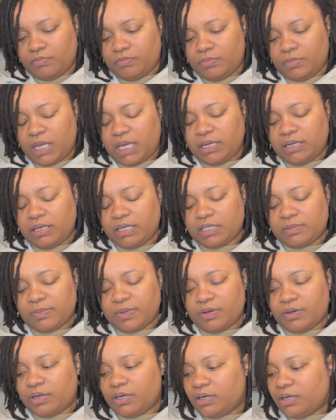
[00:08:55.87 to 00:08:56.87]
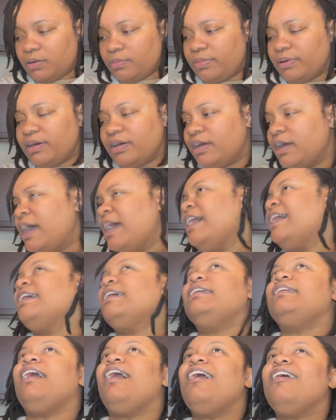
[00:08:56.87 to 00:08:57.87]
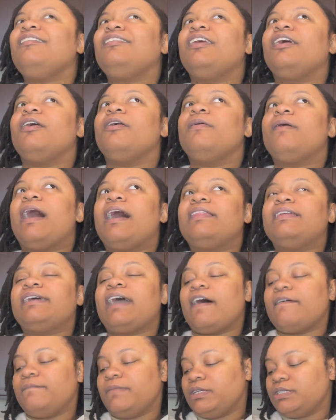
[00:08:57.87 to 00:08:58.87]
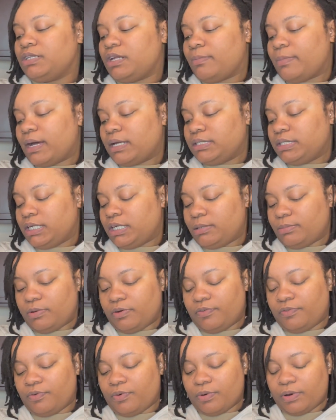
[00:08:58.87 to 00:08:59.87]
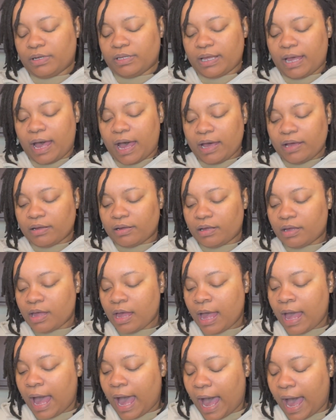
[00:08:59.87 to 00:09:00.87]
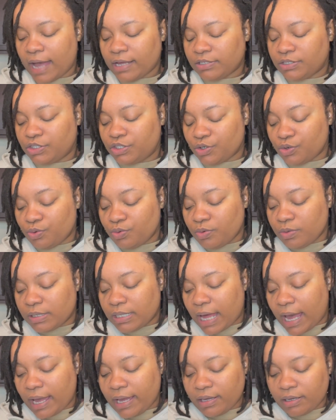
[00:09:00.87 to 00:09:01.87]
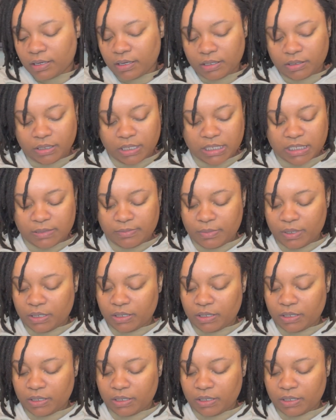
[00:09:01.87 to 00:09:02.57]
That does smell good, but y'all know, I think I've mentioned on my channel before that I do like the smell